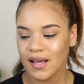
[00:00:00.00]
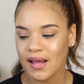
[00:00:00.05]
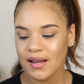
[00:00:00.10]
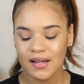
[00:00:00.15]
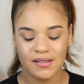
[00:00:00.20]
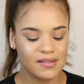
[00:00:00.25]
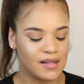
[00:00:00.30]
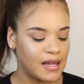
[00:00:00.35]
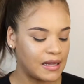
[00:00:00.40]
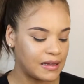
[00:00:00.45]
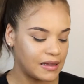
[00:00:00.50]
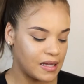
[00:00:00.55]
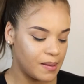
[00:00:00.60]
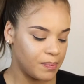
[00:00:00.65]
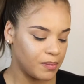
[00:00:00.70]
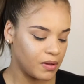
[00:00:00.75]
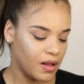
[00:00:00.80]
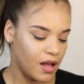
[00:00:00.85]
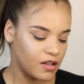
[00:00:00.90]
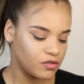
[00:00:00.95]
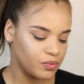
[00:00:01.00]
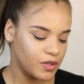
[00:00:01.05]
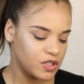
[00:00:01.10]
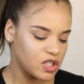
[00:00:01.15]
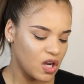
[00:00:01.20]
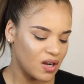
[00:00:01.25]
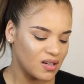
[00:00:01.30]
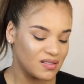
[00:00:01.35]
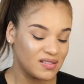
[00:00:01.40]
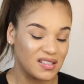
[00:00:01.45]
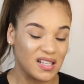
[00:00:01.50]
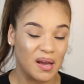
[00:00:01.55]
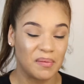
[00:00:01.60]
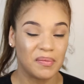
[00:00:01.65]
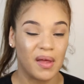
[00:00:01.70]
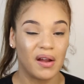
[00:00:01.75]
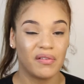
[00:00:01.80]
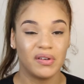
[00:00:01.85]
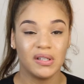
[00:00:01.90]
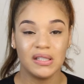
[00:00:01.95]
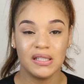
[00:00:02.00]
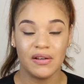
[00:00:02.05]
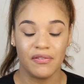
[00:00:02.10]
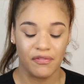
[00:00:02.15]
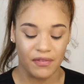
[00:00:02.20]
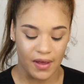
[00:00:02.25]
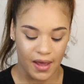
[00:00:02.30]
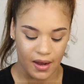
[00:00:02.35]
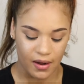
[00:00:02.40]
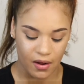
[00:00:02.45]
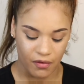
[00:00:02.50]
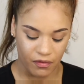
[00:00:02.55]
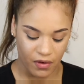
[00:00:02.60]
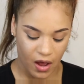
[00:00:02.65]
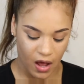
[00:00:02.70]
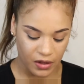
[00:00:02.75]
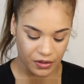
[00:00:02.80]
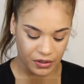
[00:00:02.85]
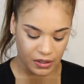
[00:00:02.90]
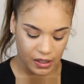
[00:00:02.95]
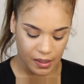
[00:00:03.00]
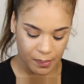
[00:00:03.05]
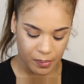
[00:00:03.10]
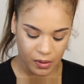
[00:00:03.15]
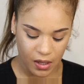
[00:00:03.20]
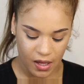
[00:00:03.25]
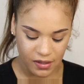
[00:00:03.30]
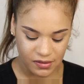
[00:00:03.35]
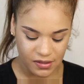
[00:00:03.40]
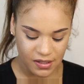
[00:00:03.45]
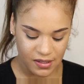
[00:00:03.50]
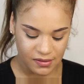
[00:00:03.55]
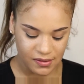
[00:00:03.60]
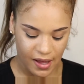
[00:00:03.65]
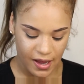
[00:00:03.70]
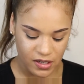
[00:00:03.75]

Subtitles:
And it's a lip gloss, which honestly I'm not really a fan of colored lip glosses.